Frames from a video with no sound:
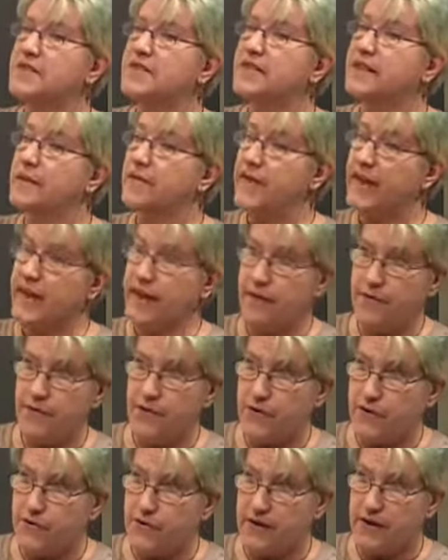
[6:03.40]
they've had
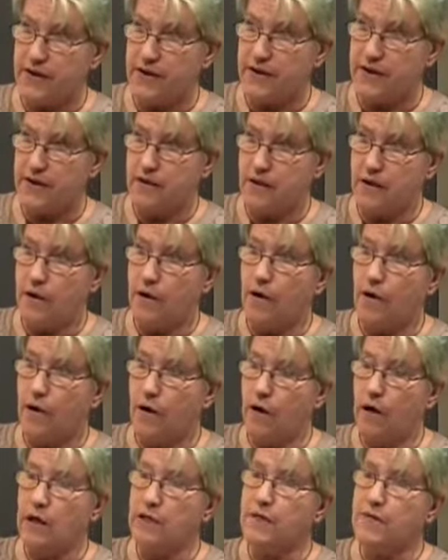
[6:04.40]
the training,
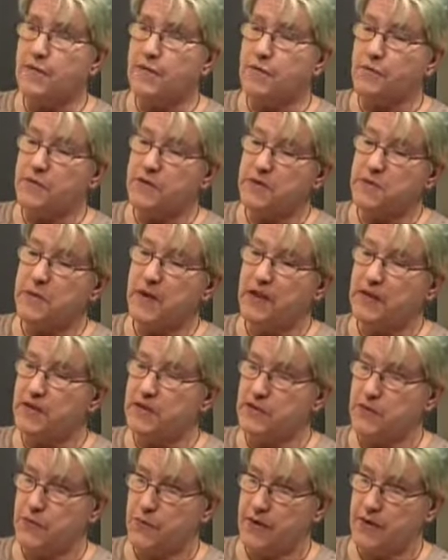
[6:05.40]
all of the
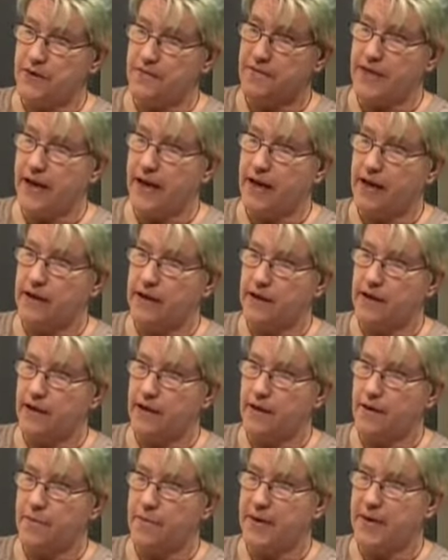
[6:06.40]
responses we have gotten
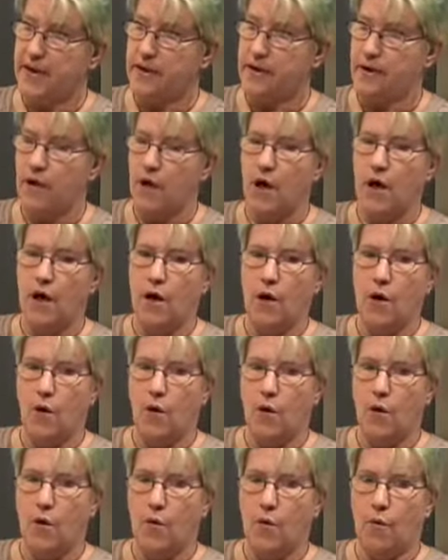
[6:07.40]
have been,
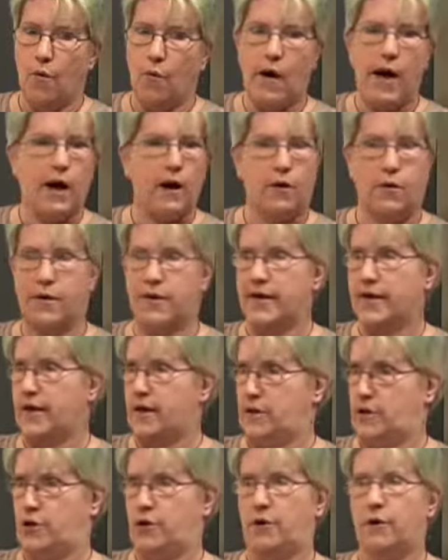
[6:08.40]
wow, we
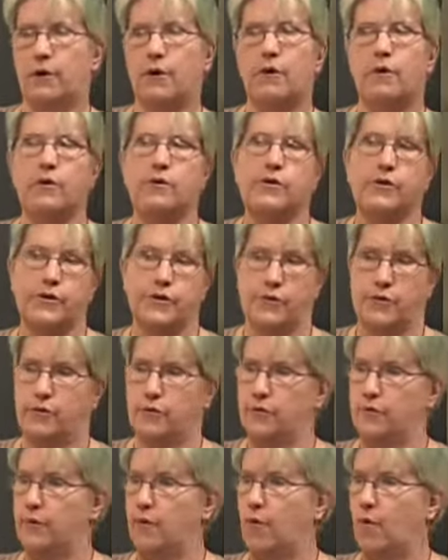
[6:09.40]
had no
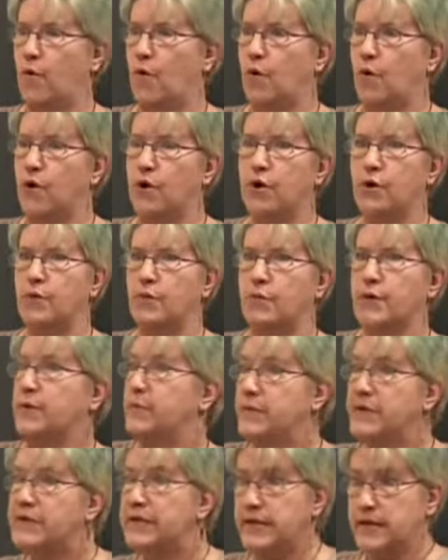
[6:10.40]
clue, or we
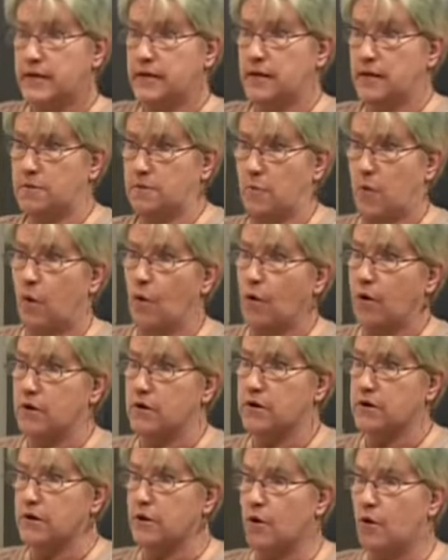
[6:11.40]
really need
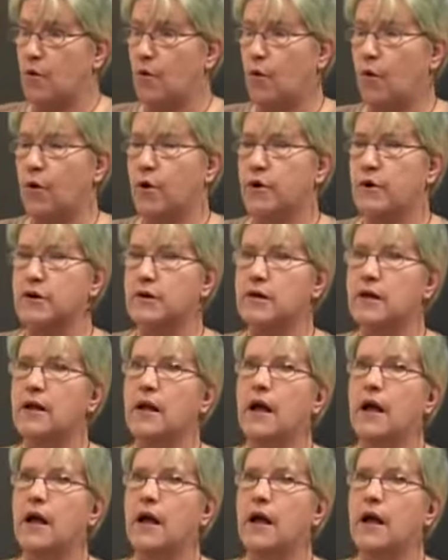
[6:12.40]
more, or